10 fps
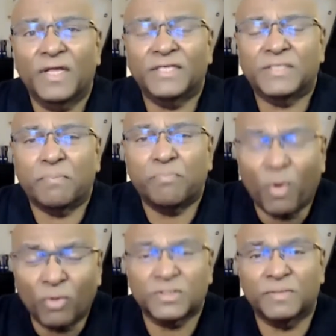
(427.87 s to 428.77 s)
is
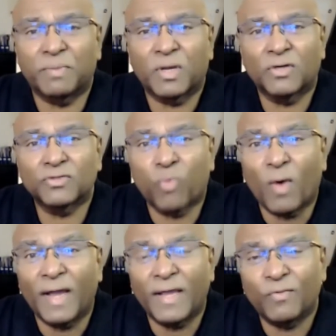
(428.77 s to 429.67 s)
important, because
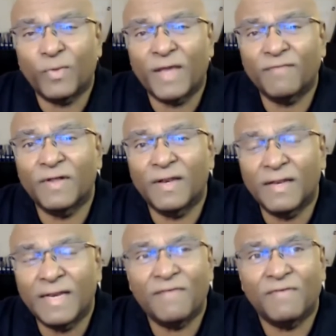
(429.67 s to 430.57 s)
why we
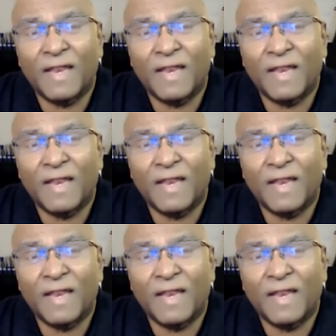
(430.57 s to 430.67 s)
live